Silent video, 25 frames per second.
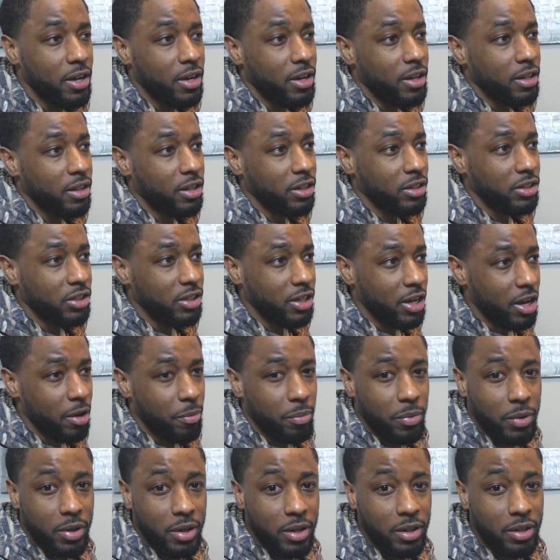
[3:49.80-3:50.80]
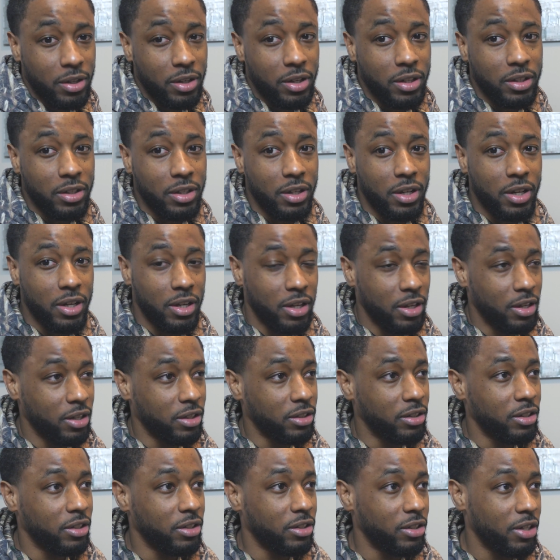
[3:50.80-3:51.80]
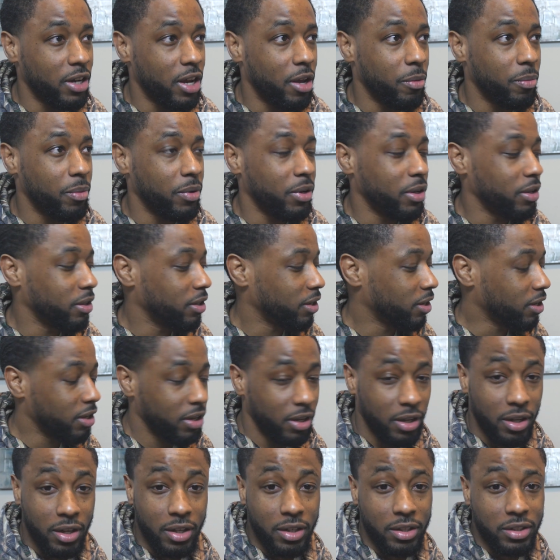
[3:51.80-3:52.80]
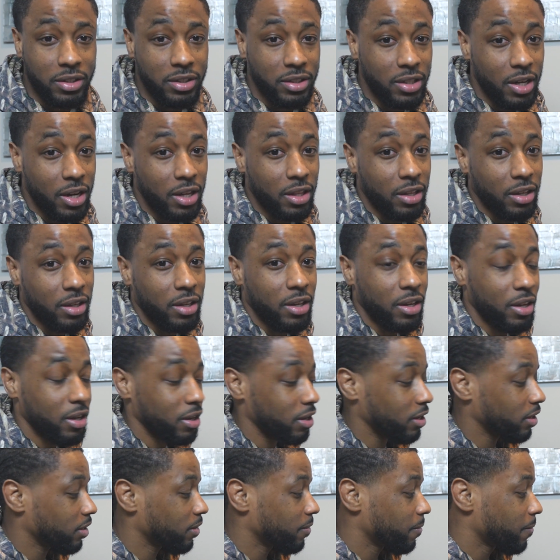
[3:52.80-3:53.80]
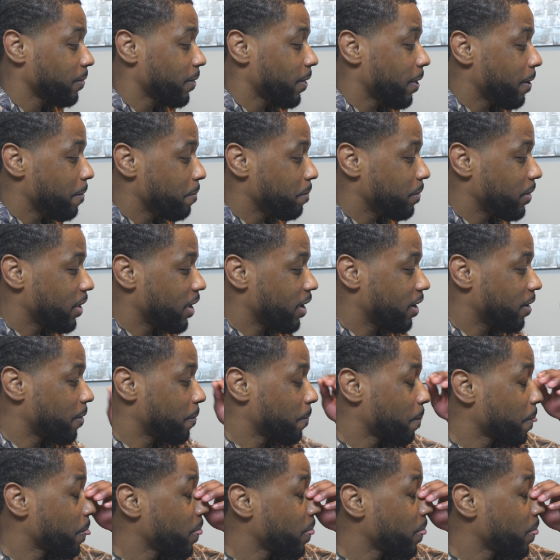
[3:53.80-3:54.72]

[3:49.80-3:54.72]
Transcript: the champion is the champion. The king stay the king. Now,